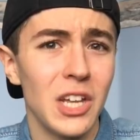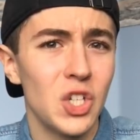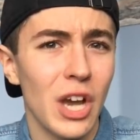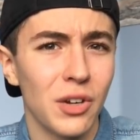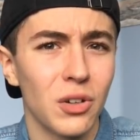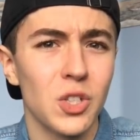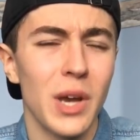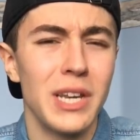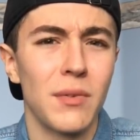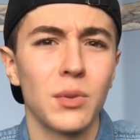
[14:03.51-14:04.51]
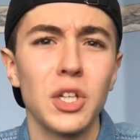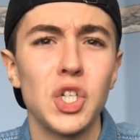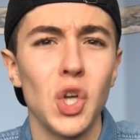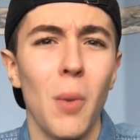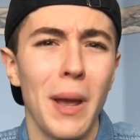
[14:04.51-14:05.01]
in general, so I never really
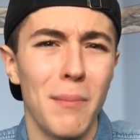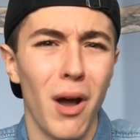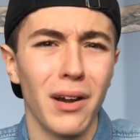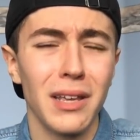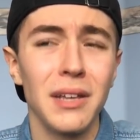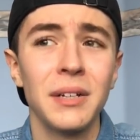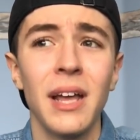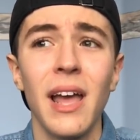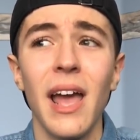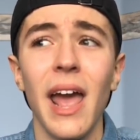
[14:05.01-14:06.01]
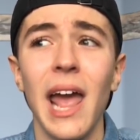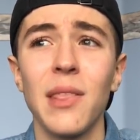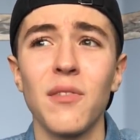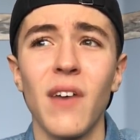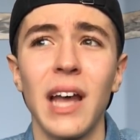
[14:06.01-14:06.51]
show my body.
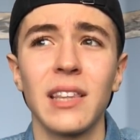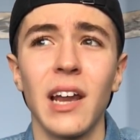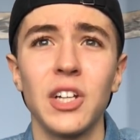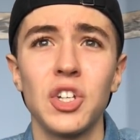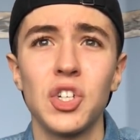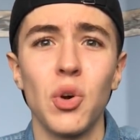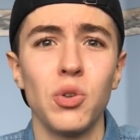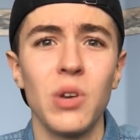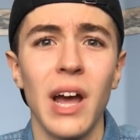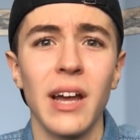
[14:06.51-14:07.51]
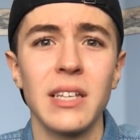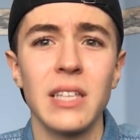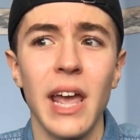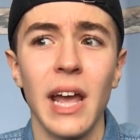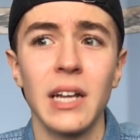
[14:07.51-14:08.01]
And the fact that I just showed you
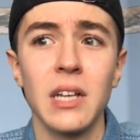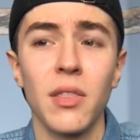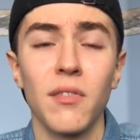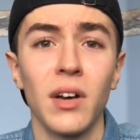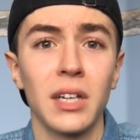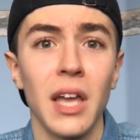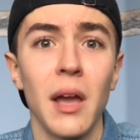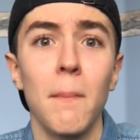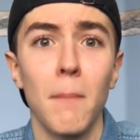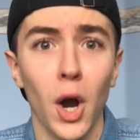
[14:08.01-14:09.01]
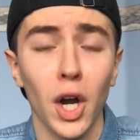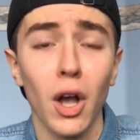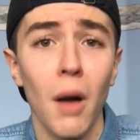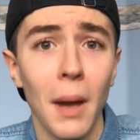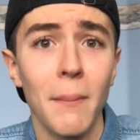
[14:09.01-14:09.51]
guys and the fucking mark
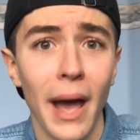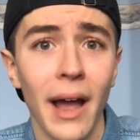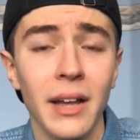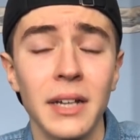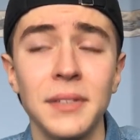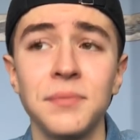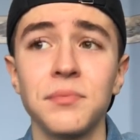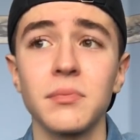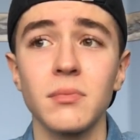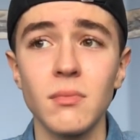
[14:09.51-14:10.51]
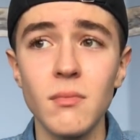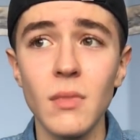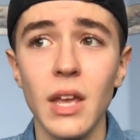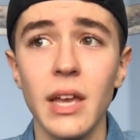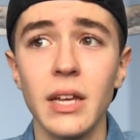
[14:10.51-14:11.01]
on my back
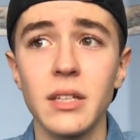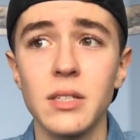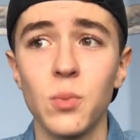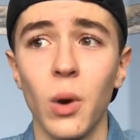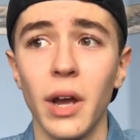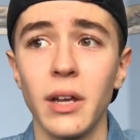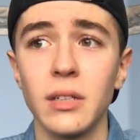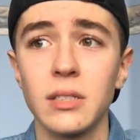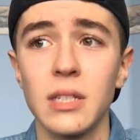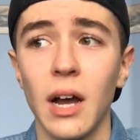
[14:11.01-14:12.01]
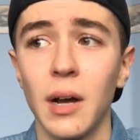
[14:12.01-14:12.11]
is what,